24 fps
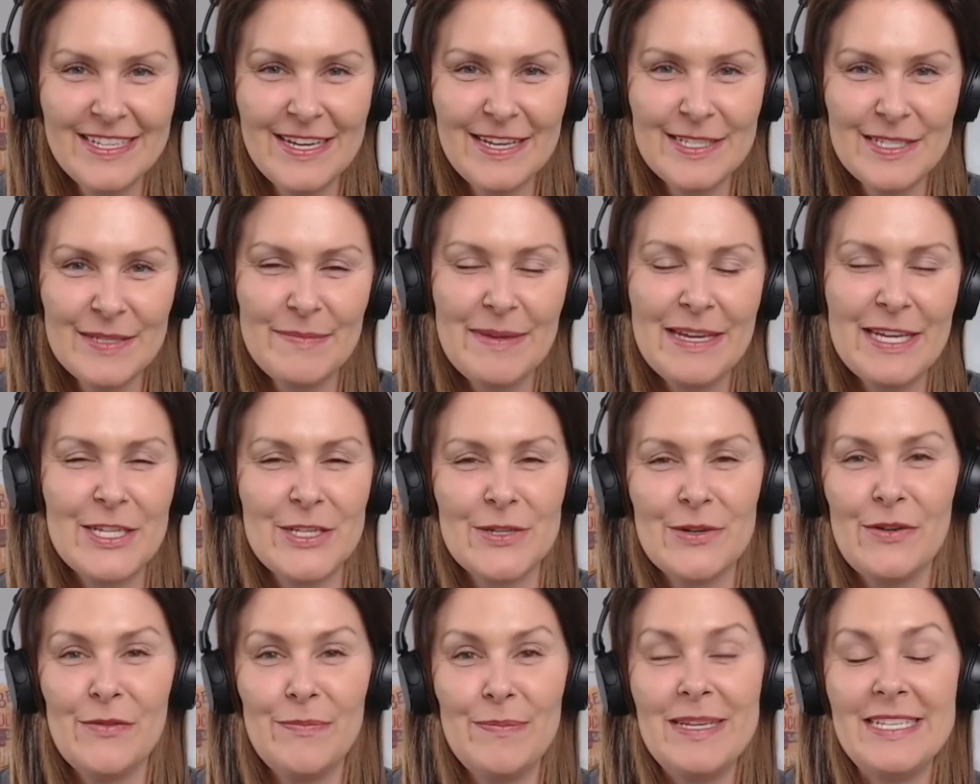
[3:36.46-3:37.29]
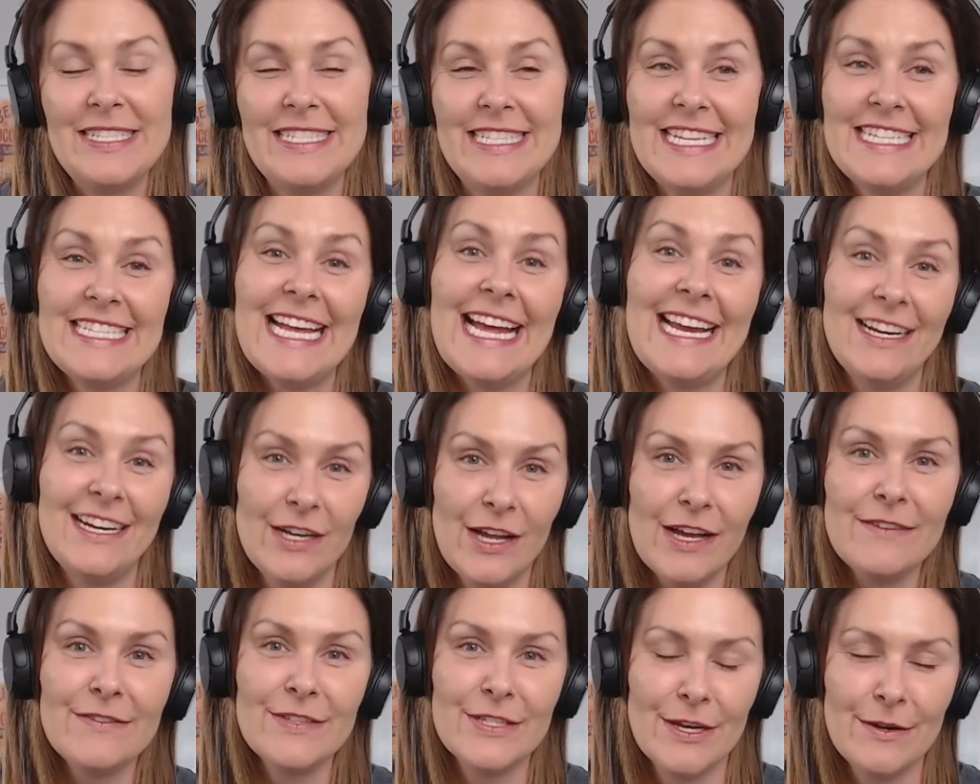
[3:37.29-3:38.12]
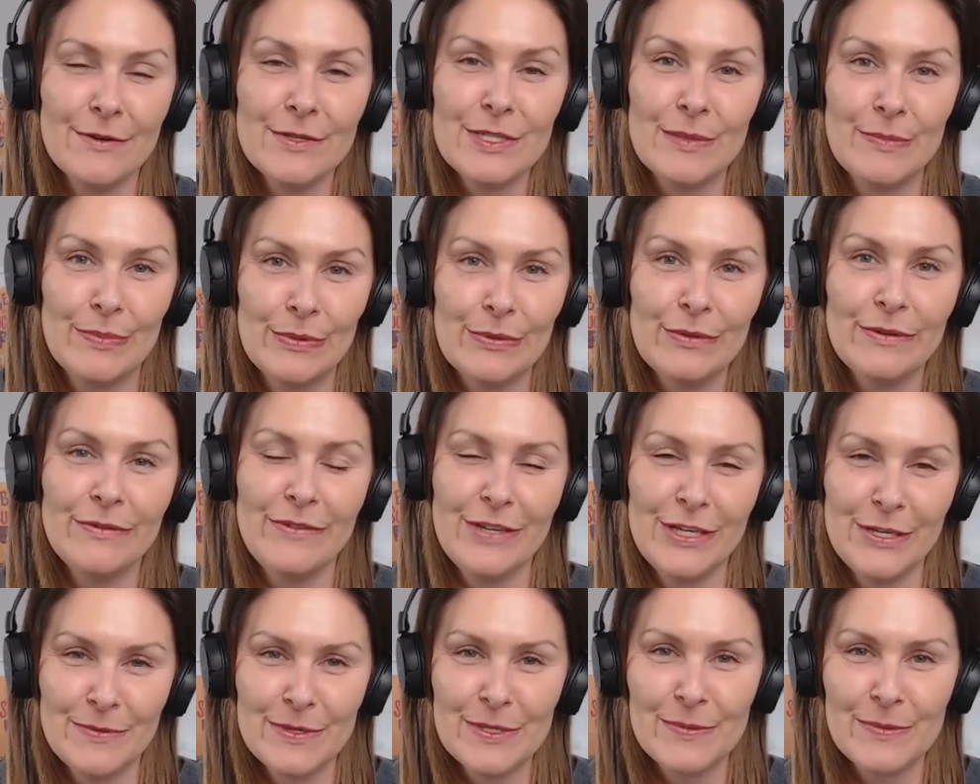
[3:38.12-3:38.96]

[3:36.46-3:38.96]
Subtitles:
it's a mixture of business and lifestyle support for you as